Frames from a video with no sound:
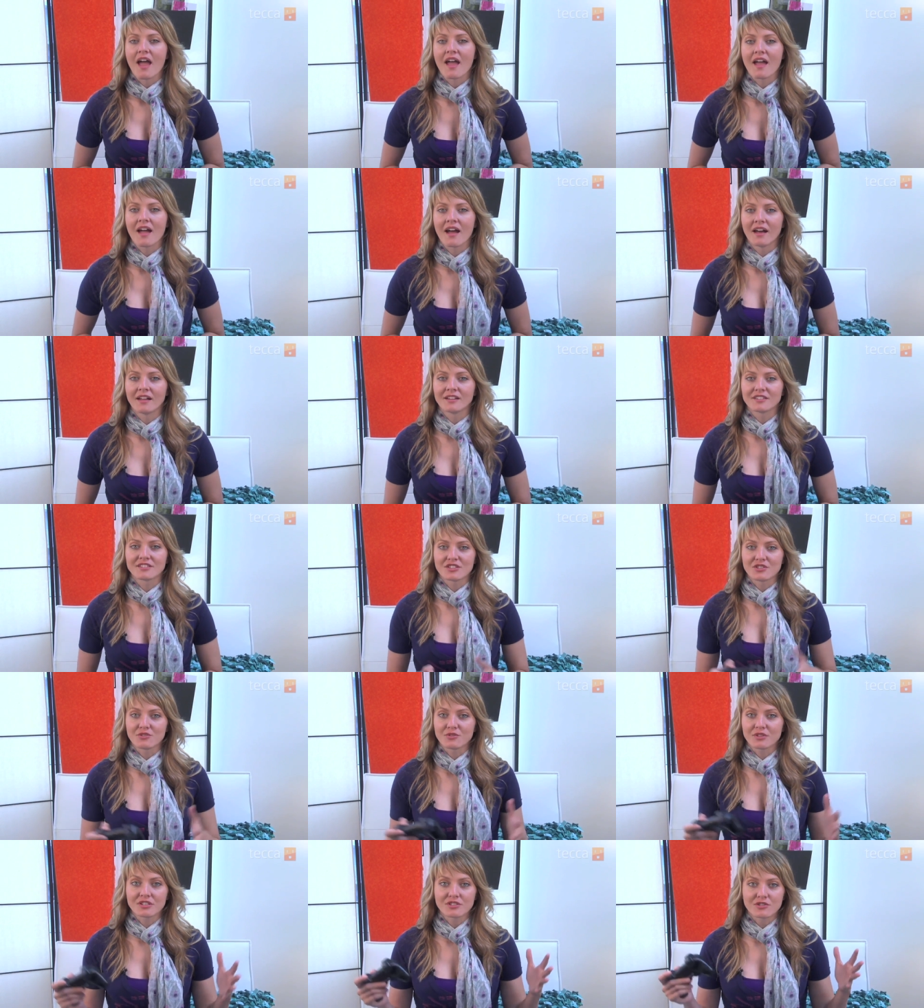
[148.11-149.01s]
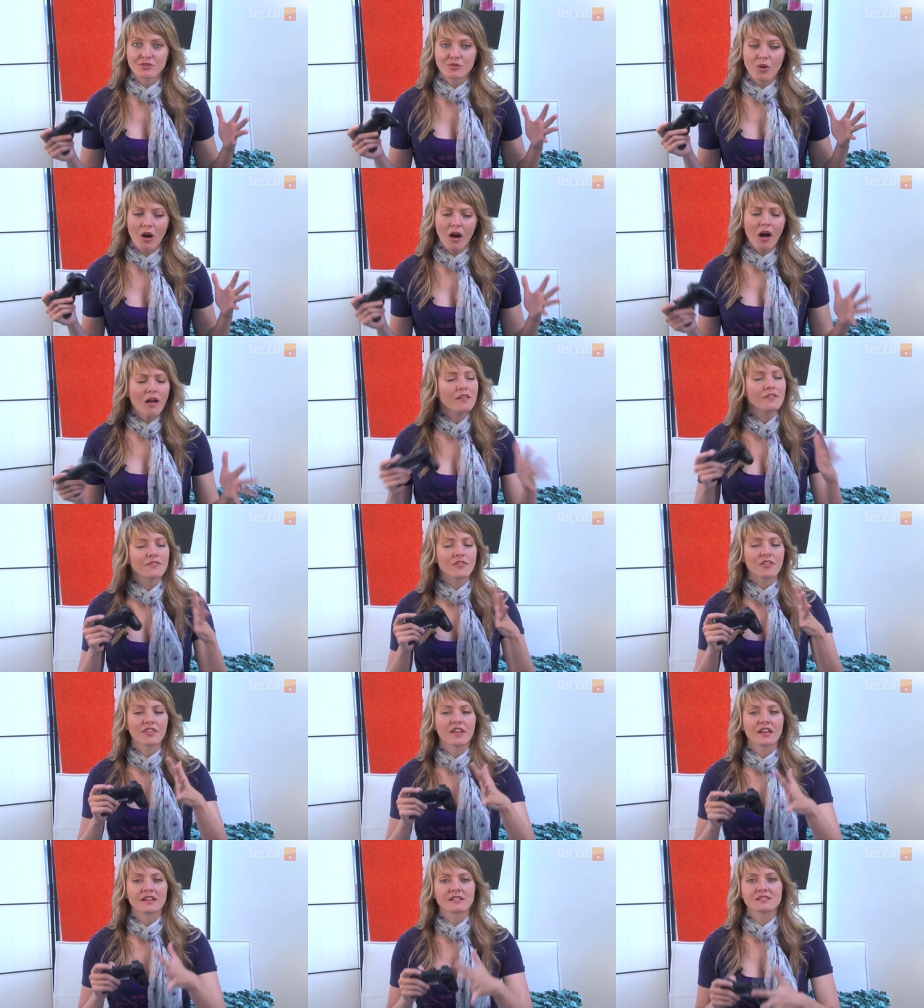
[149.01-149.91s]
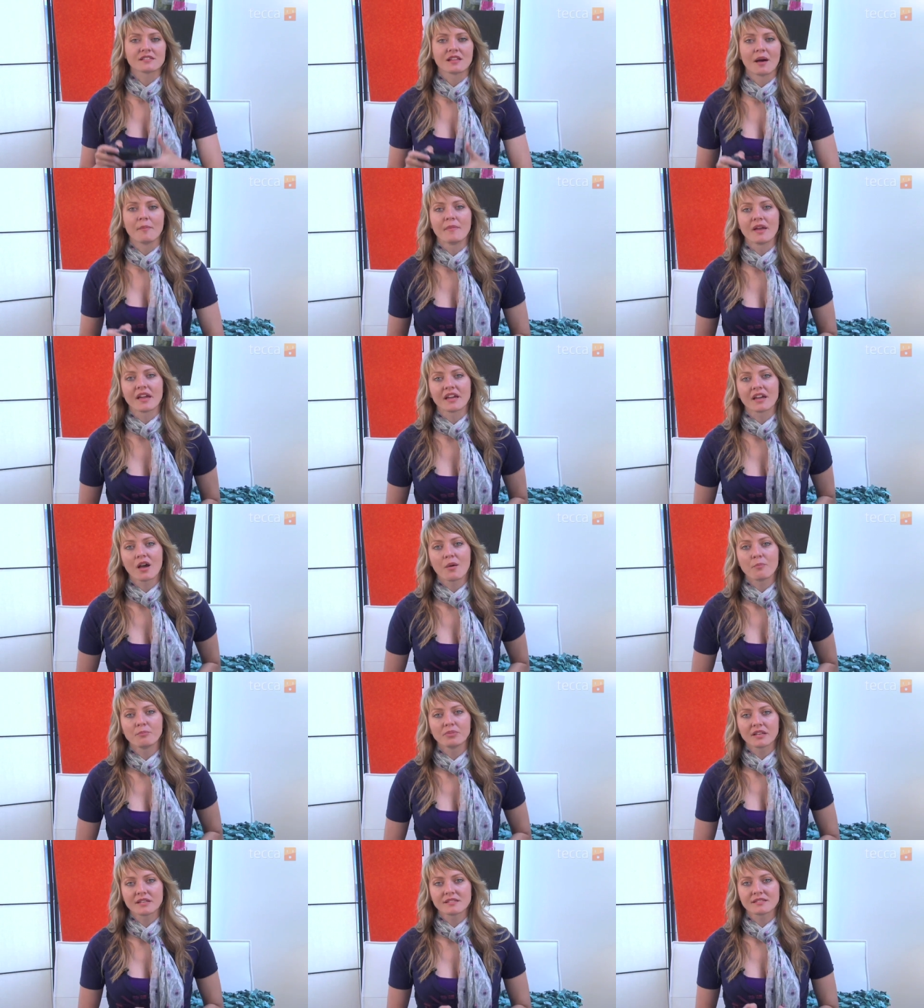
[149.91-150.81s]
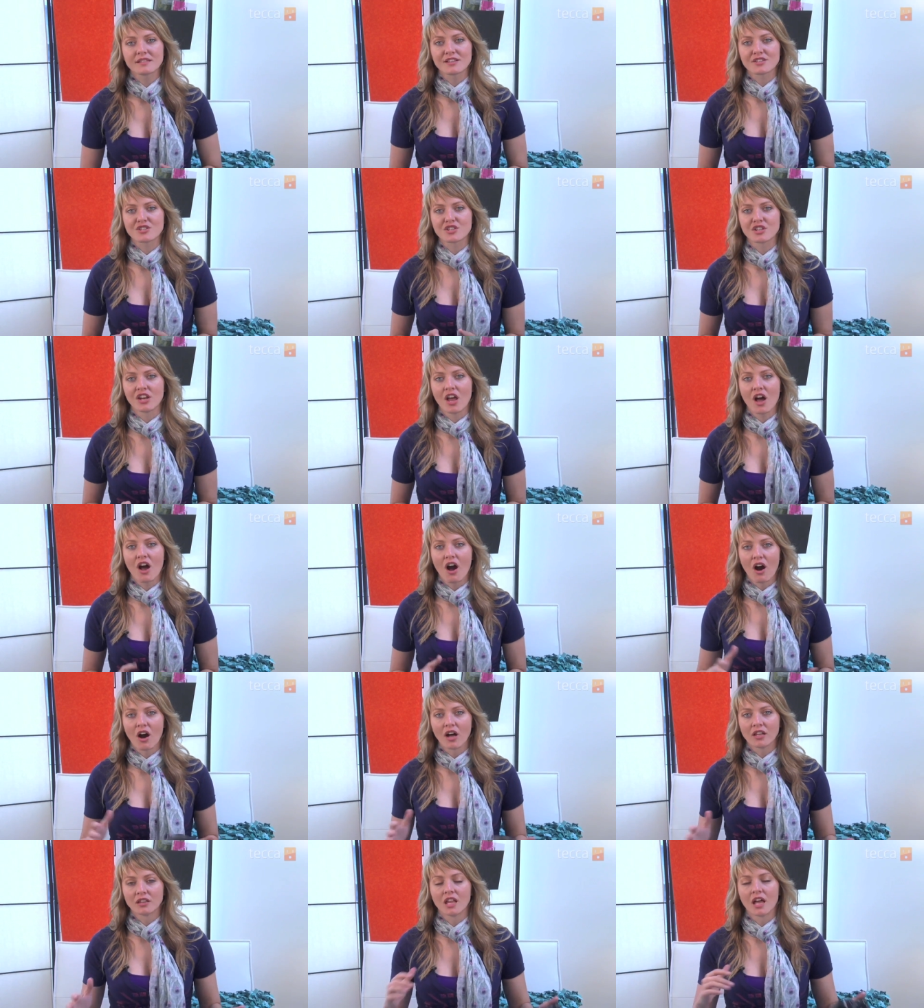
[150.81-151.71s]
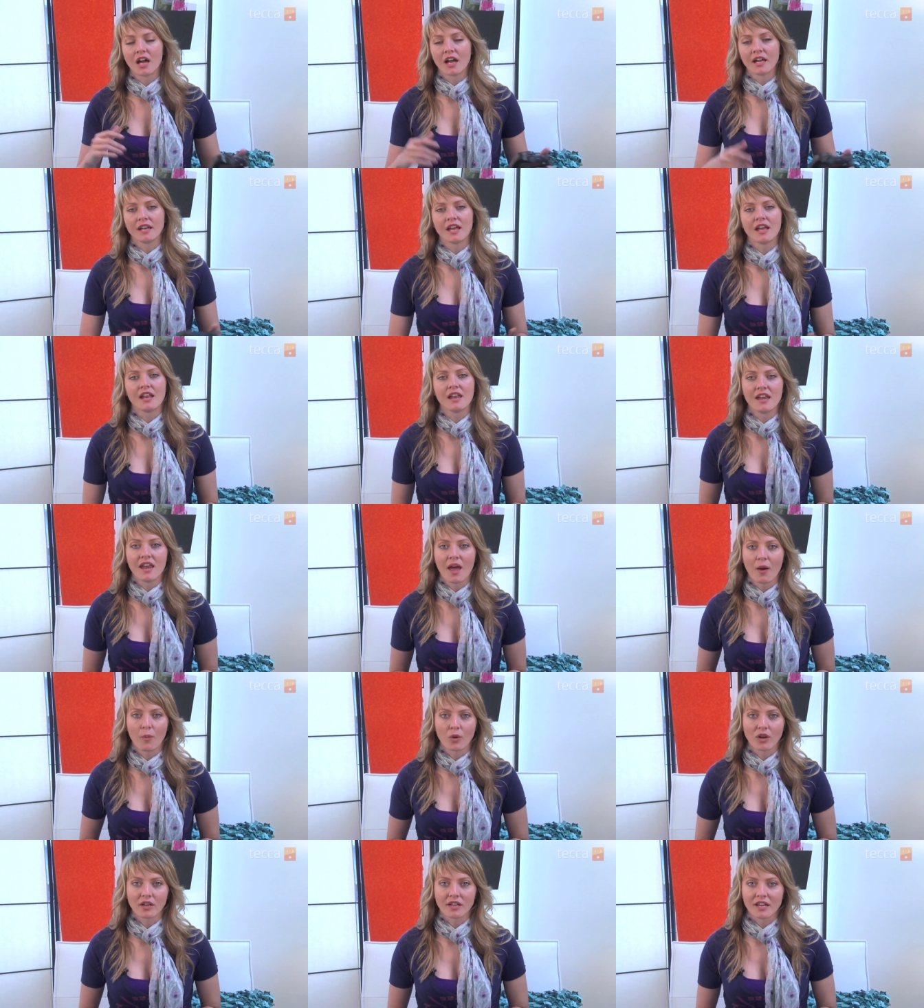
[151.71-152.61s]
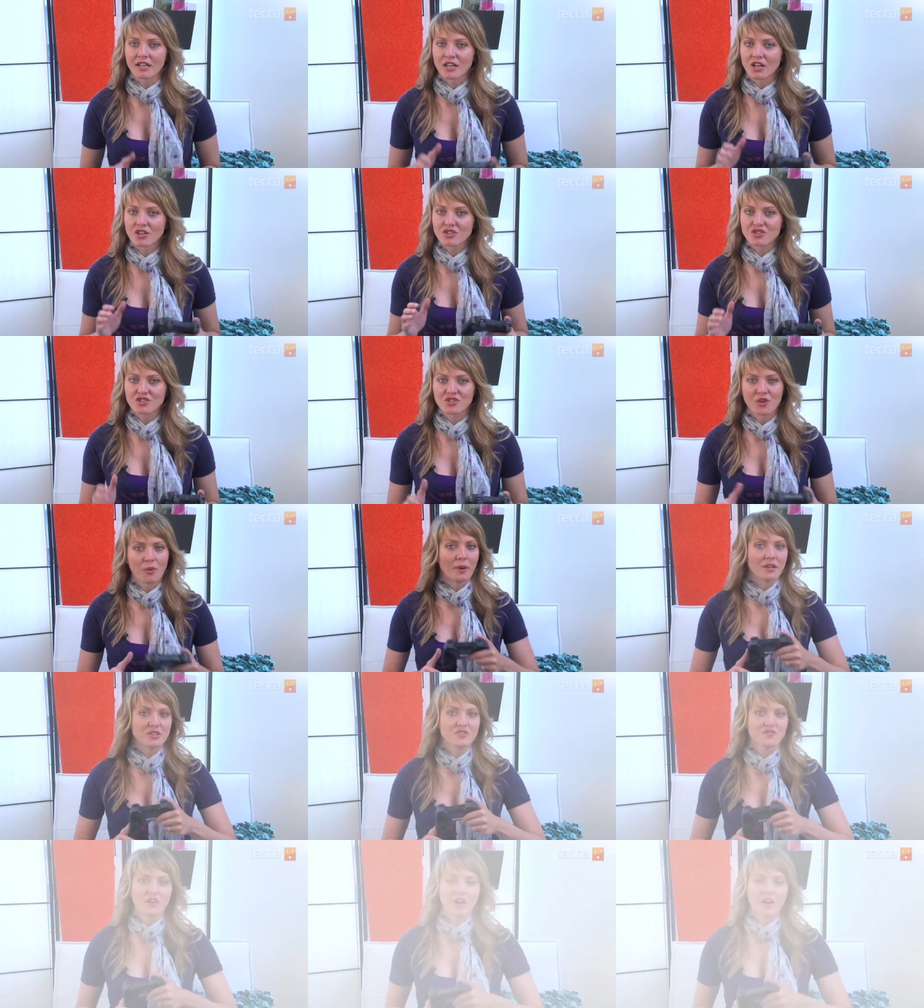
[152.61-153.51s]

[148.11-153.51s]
And you can do all of the things that make PlayStation online networking so much